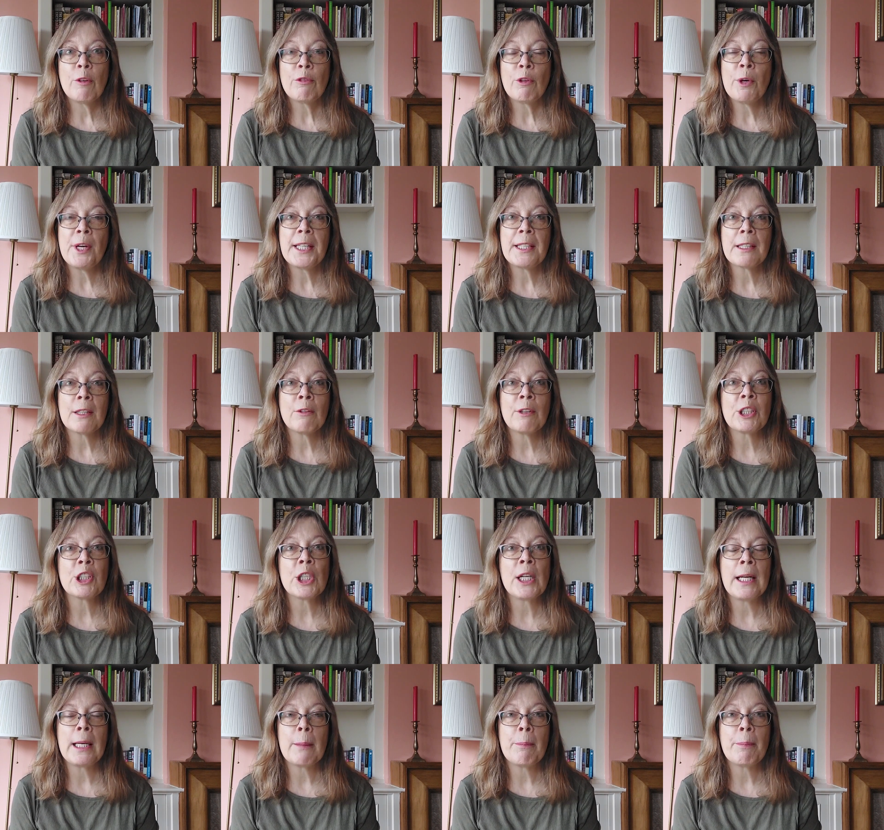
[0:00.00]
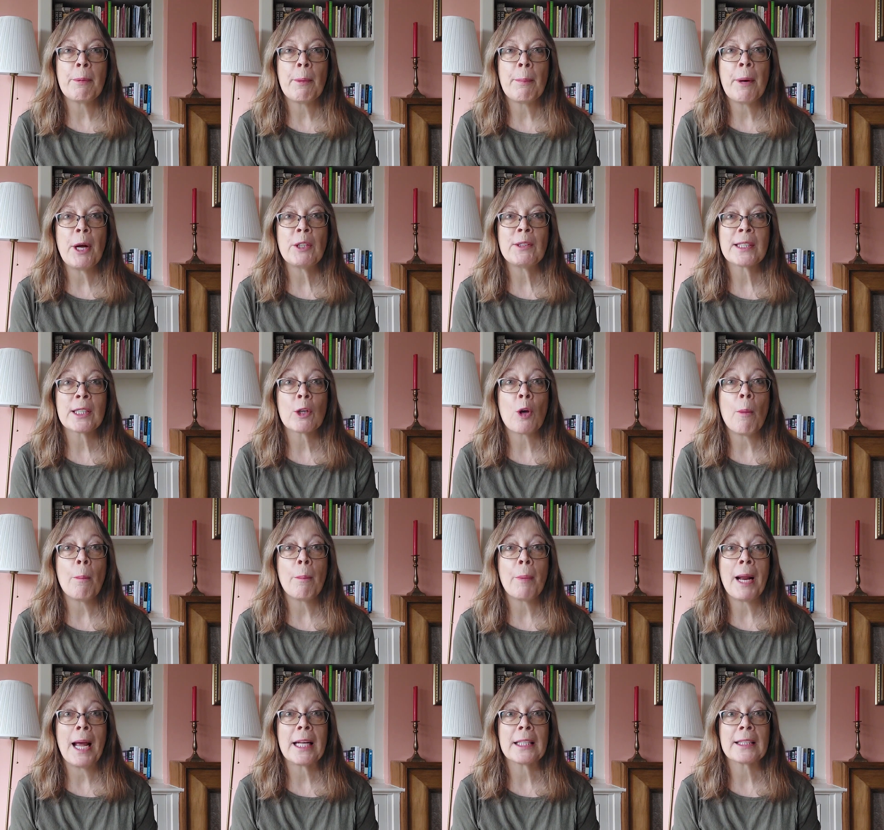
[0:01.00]
Freud originally proposed the
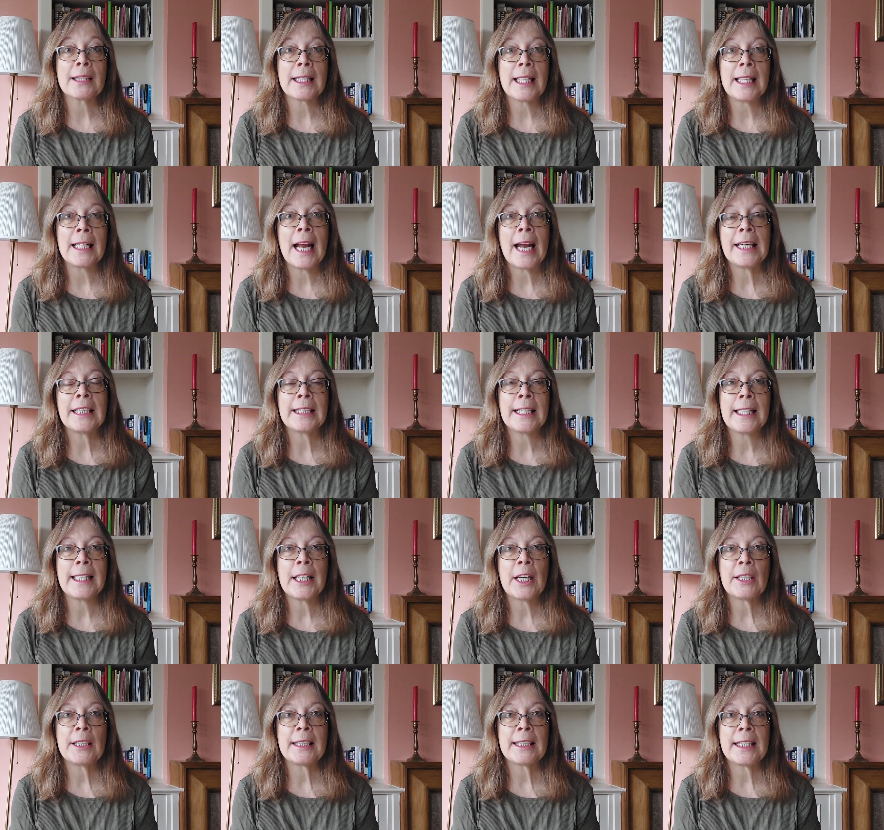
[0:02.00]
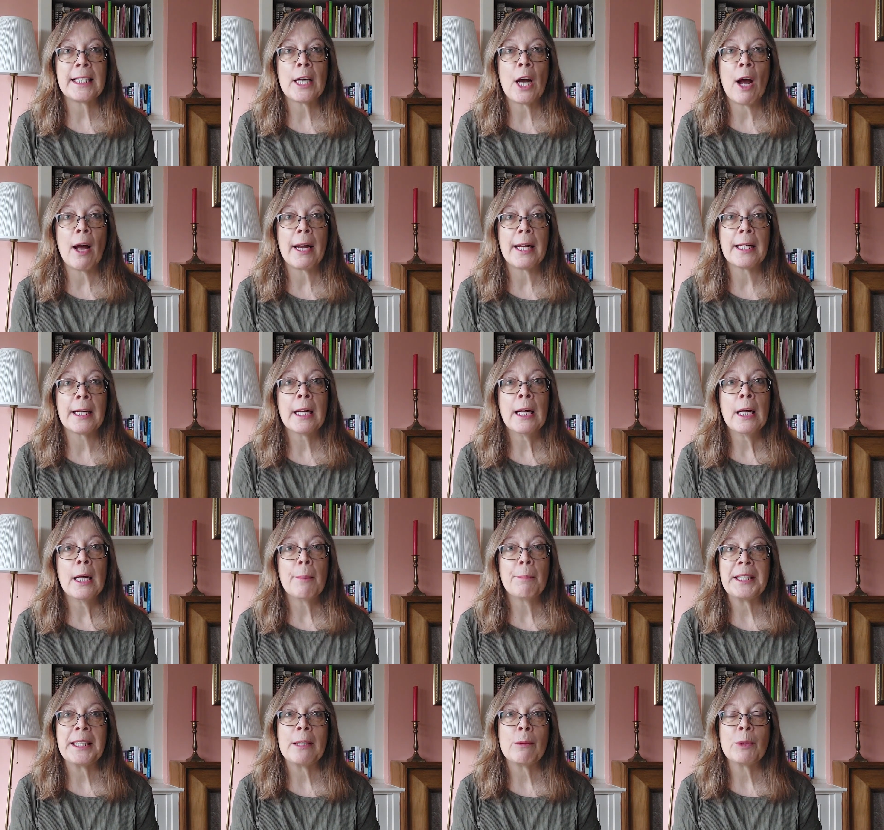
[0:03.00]
complex in 1899,
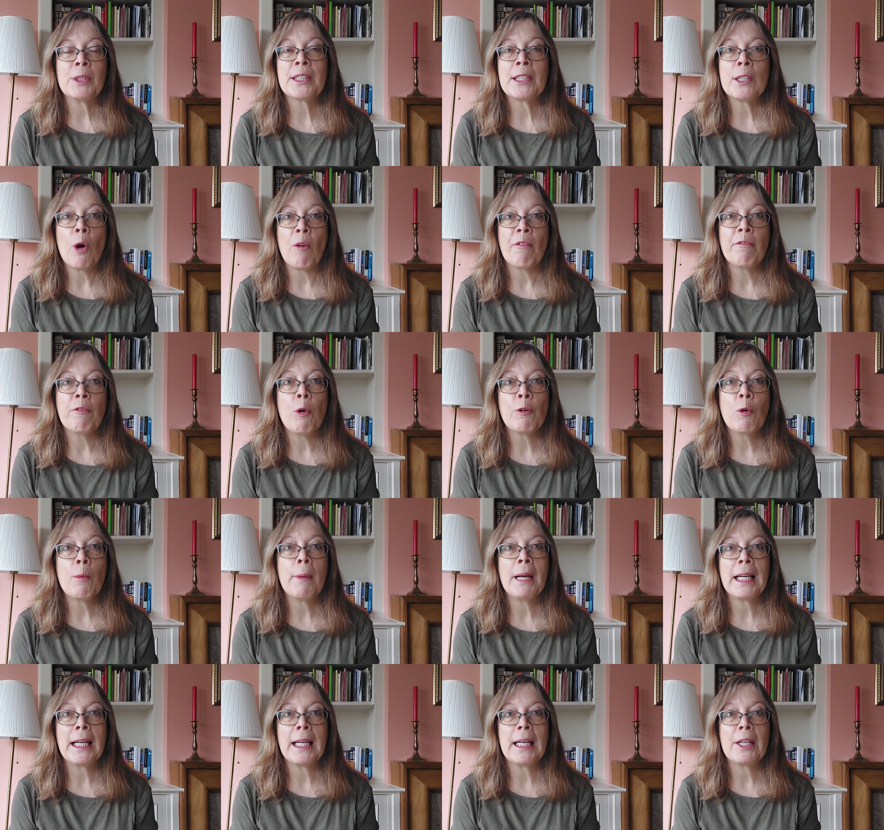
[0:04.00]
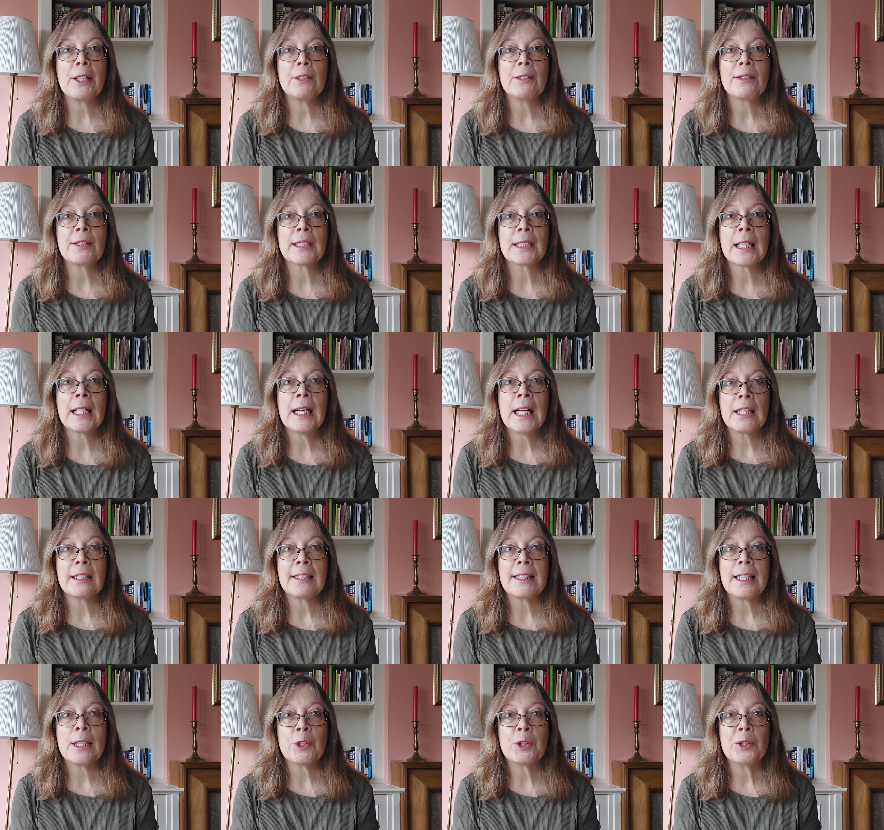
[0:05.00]
but it was not formally used
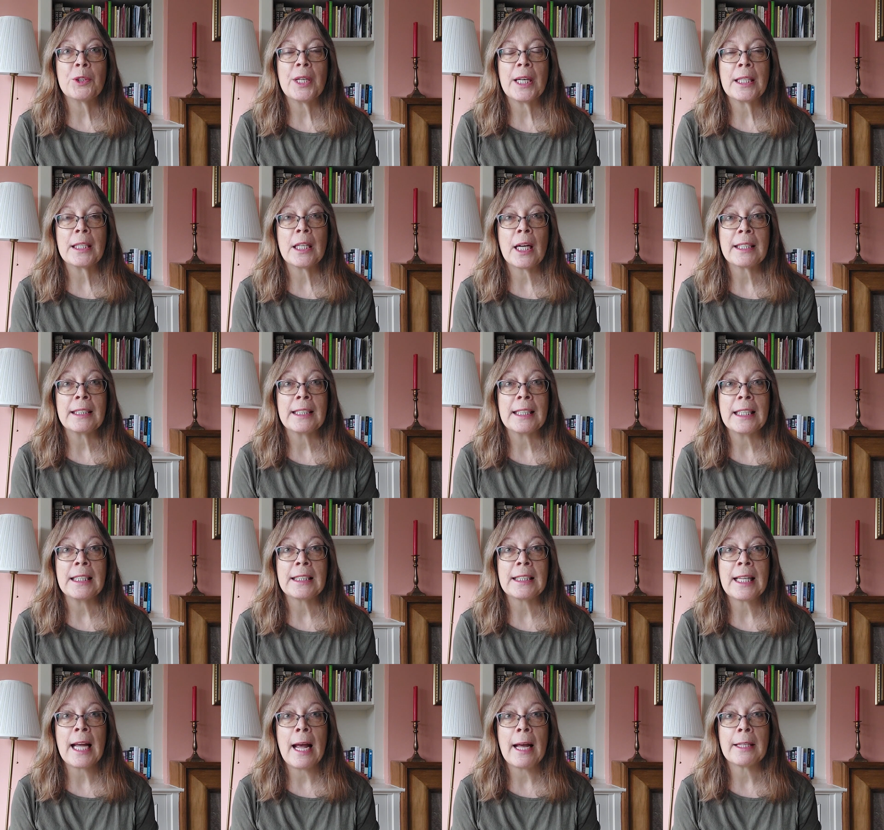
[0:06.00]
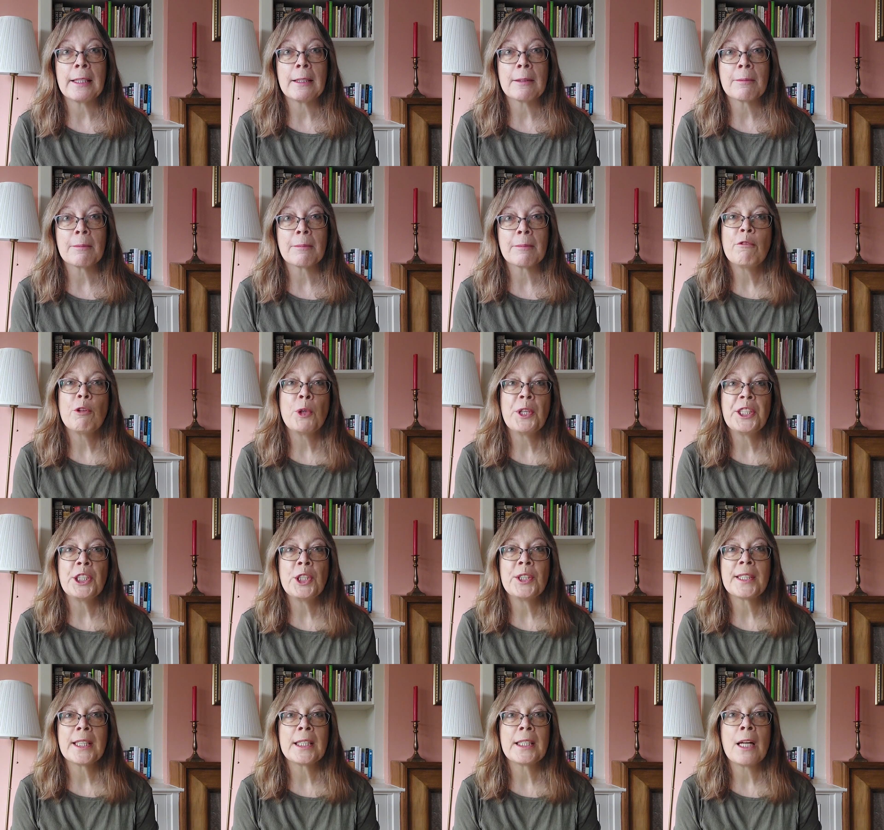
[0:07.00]
until 1910. Freud
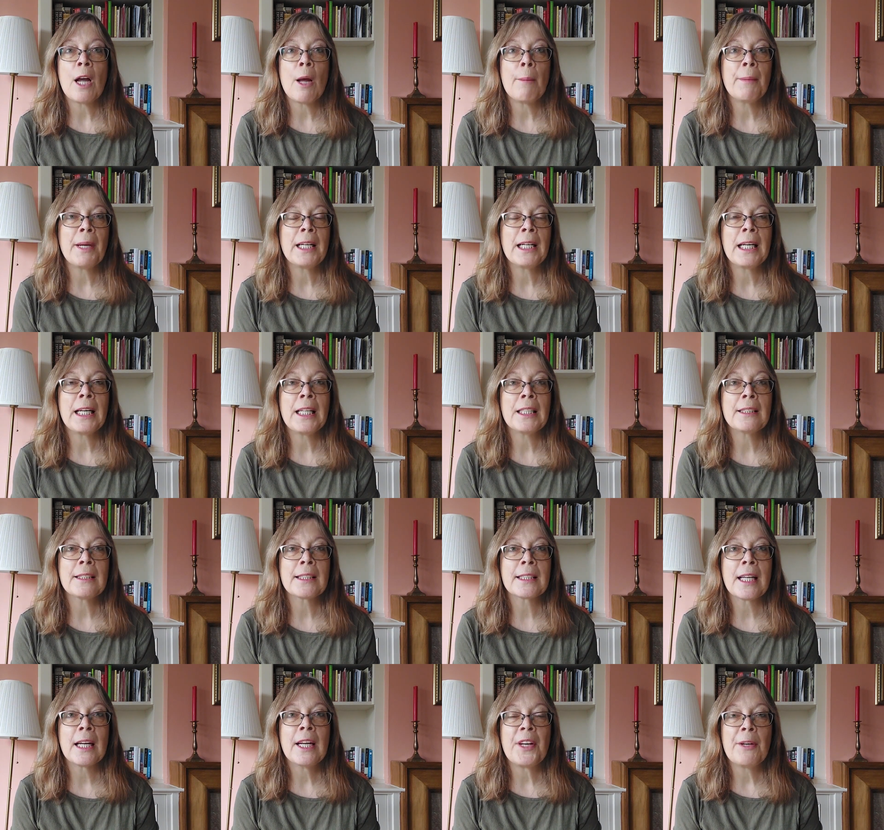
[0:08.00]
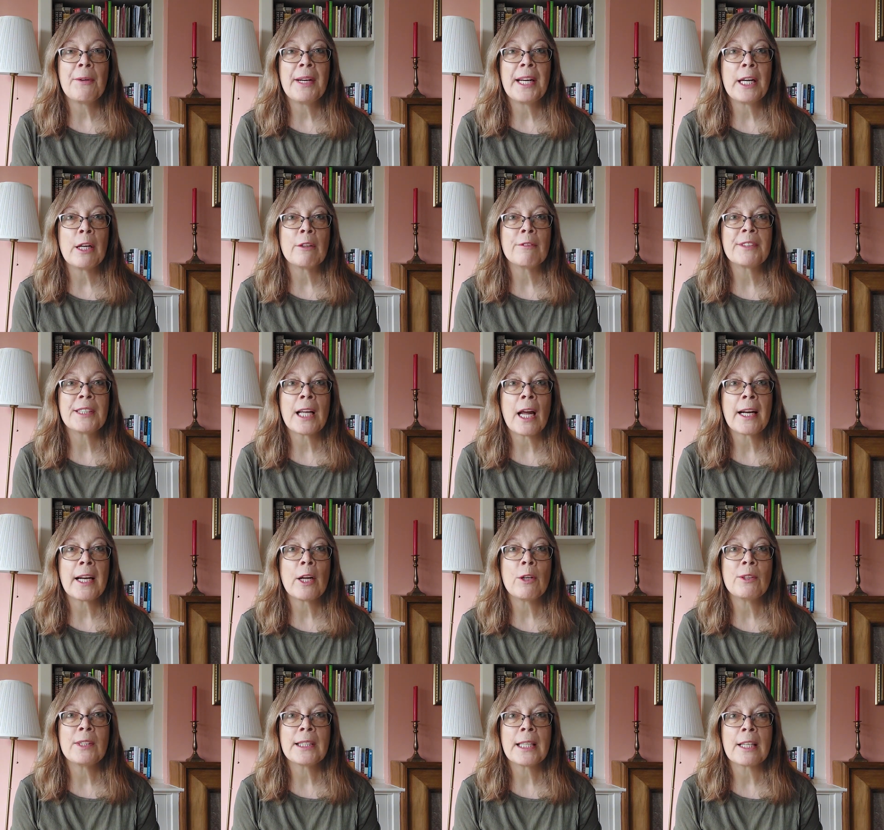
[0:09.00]
used the term in his theory of
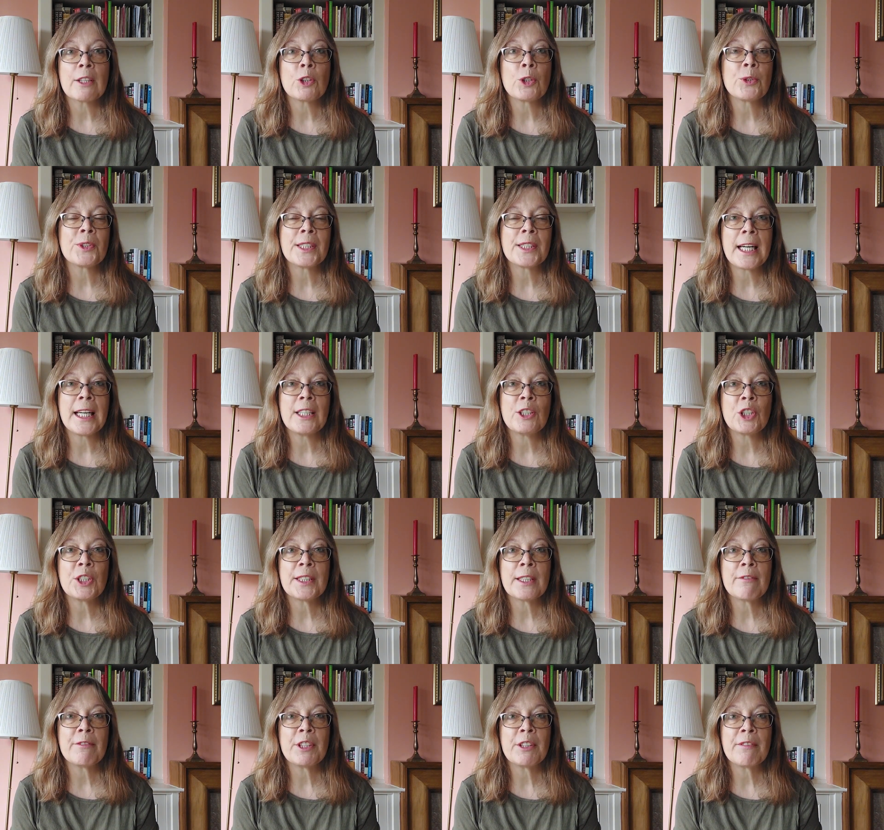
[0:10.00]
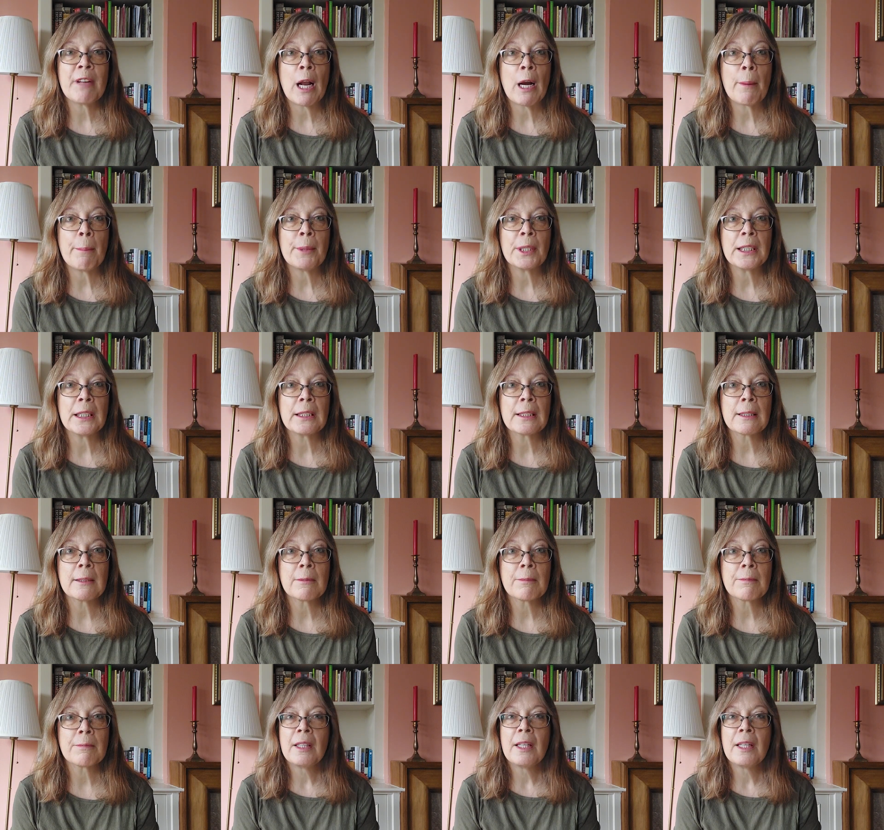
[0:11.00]
psychosexual stages of development.